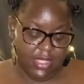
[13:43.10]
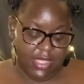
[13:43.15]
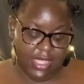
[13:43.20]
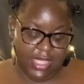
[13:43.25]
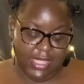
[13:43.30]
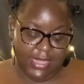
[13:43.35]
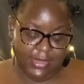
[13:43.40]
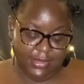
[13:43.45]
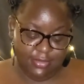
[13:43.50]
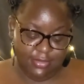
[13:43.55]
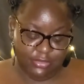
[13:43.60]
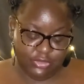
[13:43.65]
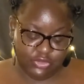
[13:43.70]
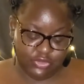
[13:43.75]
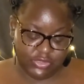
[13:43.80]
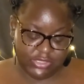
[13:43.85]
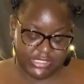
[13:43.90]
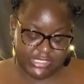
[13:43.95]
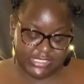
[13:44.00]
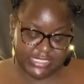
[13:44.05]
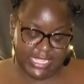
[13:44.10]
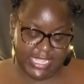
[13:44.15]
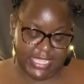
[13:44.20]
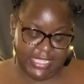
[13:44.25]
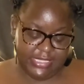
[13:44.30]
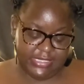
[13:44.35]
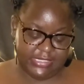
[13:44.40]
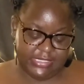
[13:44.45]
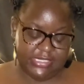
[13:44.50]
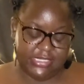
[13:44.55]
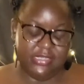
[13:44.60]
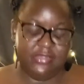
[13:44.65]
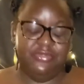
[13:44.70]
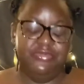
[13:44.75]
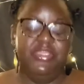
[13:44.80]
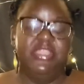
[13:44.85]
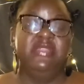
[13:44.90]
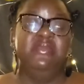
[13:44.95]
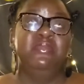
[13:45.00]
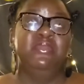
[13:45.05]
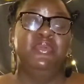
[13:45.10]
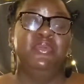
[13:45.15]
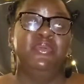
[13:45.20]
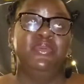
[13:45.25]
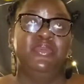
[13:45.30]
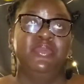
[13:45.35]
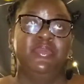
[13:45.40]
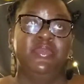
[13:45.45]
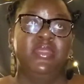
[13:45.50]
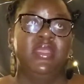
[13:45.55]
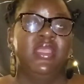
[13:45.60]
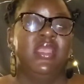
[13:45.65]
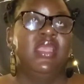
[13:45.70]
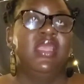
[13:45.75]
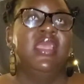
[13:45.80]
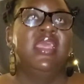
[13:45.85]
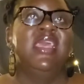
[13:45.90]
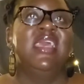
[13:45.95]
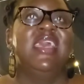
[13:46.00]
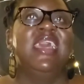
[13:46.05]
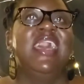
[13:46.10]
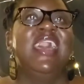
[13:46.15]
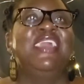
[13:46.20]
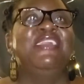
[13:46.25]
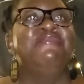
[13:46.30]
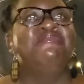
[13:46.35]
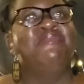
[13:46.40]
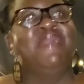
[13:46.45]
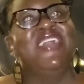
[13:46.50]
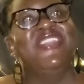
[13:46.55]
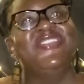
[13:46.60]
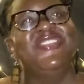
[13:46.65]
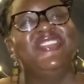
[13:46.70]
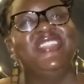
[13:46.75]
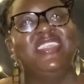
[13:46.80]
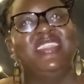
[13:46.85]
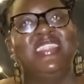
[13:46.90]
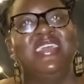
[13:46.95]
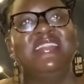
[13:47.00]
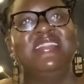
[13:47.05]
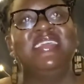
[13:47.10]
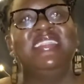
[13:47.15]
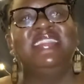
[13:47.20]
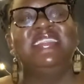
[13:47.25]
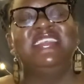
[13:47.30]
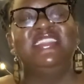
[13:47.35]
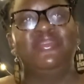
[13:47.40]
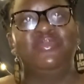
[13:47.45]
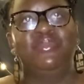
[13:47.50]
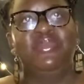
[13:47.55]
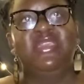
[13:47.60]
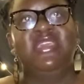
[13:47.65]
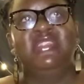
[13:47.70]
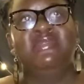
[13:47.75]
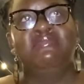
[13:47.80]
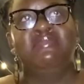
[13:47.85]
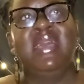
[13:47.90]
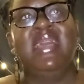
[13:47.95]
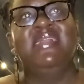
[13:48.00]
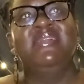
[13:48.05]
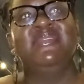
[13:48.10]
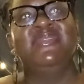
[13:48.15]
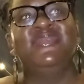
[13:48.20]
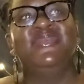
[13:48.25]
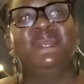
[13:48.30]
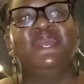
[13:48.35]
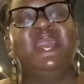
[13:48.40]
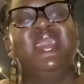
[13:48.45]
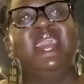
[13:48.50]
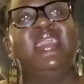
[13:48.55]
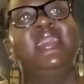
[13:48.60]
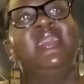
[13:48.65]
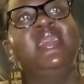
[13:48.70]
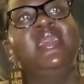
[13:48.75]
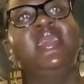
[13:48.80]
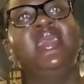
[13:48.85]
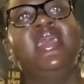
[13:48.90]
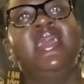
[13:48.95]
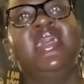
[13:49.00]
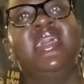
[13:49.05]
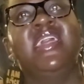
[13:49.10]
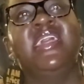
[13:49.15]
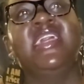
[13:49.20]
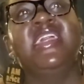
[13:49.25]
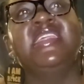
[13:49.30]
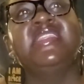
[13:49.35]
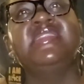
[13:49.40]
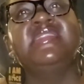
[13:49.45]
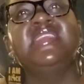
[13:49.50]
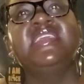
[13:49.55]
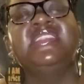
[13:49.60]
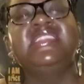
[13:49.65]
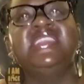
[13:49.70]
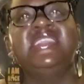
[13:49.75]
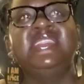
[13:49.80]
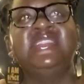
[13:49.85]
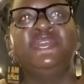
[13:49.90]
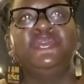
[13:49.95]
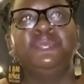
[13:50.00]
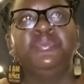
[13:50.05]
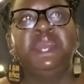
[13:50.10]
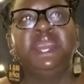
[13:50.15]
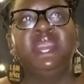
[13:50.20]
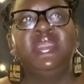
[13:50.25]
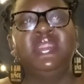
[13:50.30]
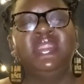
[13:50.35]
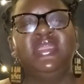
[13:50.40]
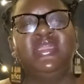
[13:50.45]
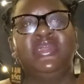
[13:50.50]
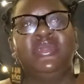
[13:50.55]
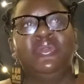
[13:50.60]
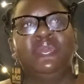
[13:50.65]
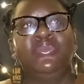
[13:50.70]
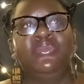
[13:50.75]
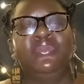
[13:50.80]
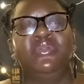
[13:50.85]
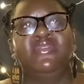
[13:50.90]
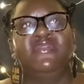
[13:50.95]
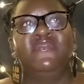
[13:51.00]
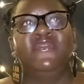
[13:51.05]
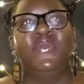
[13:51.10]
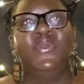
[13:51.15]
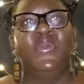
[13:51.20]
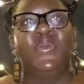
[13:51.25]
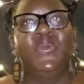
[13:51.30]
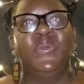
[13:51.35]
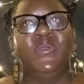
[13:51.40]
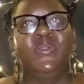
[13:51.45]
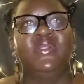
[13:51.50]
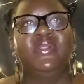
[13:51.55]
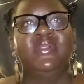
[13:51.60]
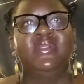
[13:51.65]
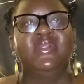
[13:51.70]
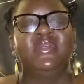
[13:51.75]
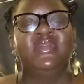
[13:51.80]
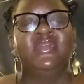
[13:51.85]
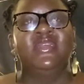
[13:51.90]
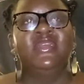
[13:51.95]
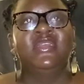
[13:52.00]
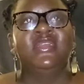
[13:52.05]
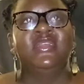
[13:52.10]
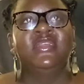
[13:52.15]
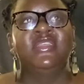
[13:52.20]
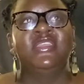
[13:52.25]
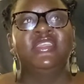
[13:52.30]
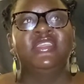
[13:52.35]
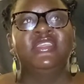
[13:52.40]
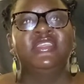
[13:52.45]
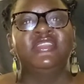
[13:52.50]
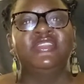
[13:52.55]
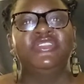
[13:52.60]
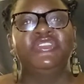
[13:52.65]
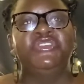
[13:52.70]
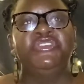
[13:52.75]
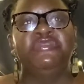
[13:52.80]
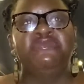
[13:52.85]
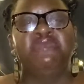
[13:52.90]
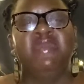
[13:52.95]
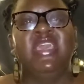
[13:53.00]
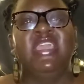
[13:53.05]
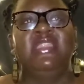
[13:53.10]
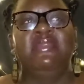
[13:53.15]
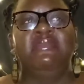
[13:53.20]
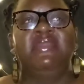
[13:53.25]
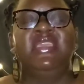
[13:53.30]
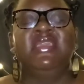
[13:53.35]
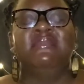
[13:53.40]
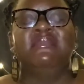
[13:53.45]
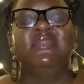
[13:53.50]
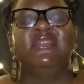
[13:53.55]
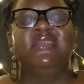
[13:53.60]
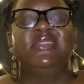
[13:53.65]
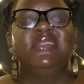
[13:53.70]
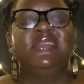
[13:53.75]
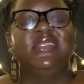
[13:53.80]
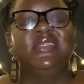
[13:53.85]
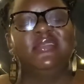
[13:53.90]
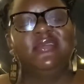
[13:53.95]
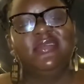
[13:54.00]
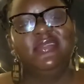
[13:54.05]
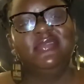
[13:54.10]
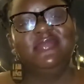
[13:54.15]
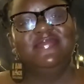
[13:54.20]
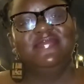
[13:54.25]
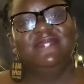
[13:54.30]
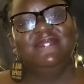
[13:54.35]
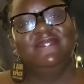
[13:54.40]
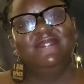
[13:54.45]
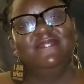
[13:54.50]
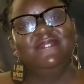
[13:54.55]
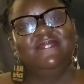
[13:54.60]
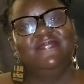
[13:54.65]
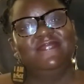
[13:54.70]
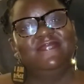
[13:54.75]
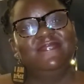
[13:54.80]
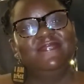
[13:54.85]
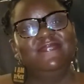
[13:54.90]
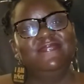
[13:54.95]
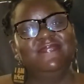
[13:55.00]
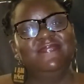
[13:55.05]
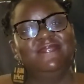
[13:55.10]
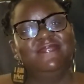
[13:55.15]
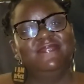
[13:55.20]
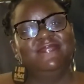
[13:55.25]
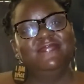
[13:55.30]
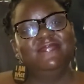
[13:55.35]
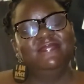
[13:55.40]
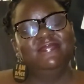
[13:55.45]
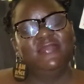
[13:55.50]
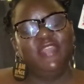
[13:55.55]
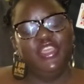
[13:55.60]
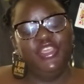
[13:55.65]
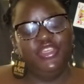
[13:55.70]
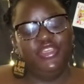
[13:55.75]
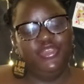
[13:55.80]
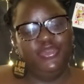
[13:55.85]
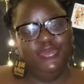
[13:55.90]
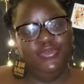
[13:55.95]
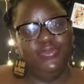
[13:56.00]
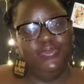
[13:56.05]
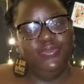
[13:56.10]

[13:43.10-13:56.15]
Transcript: I look to the sky and see a rainbow. I imagine another lesbian miles away, sent it to me like a wolf hole to remind me I'm not alone. Thank you.